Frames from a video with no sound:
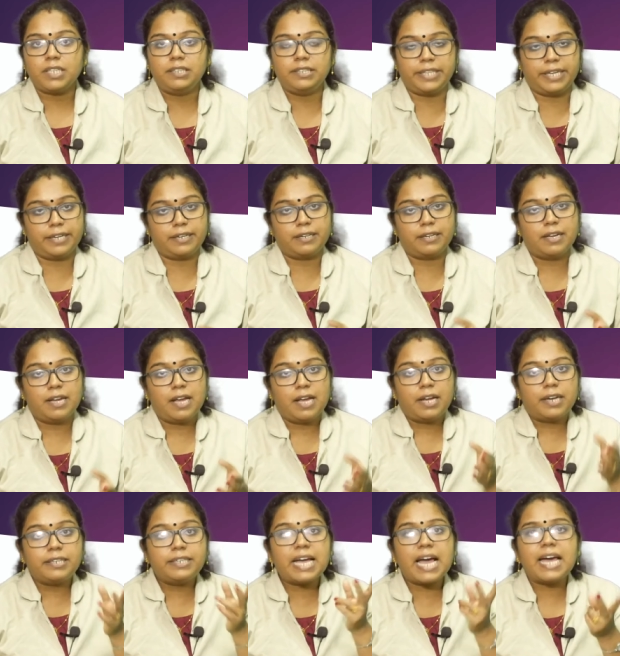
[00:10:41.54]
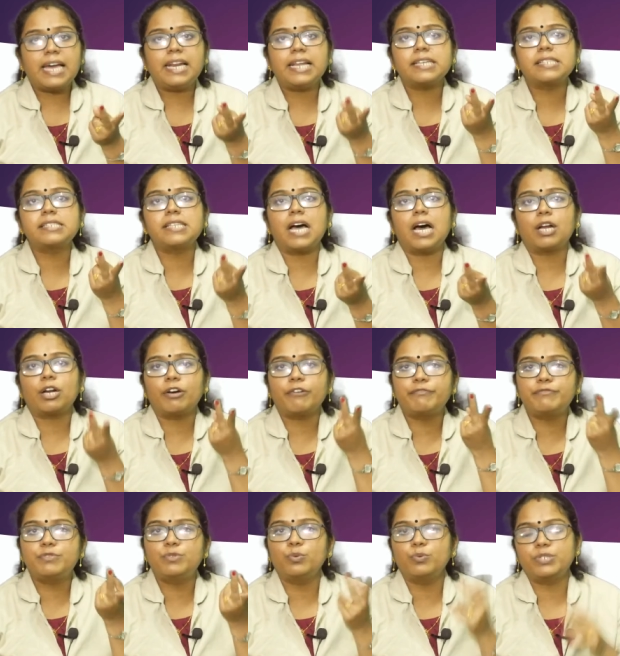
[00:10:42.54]
Then, dialects are
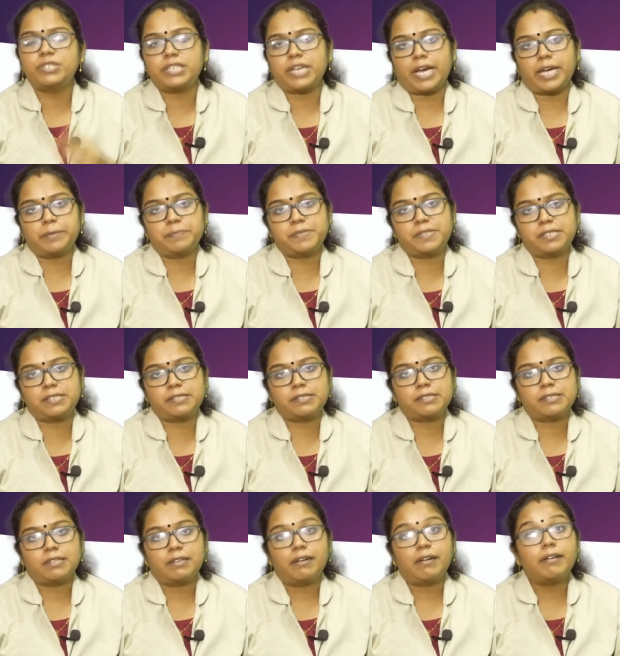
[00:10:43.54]
of two types,